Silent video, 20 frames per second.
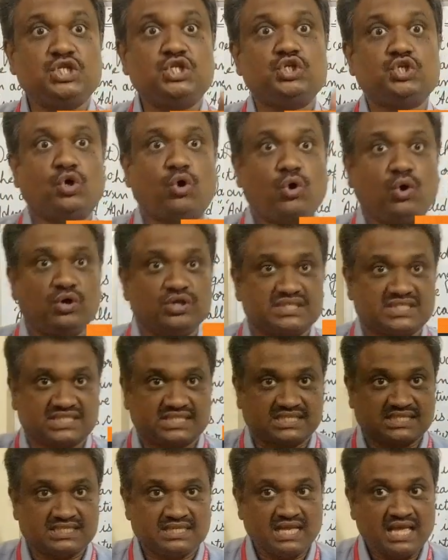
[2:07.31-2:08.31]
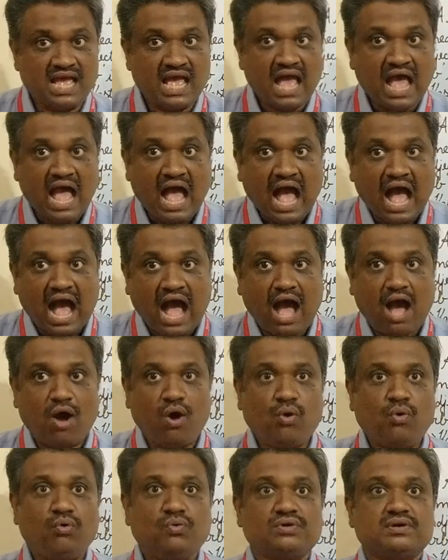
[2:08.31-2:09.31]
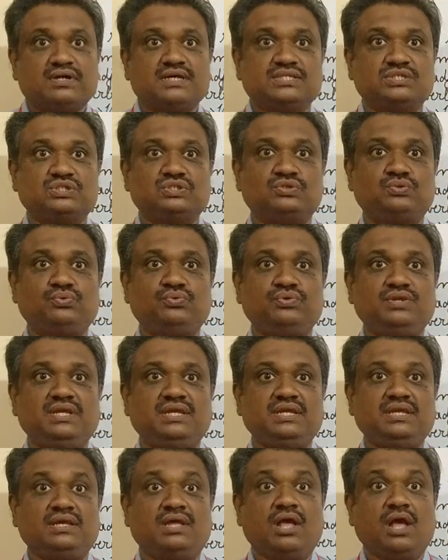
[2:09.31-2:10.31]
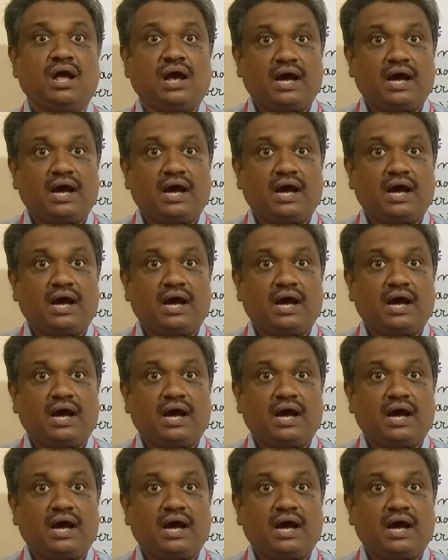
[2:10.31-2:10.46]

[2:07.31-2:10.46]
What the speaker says: shows how Kasturi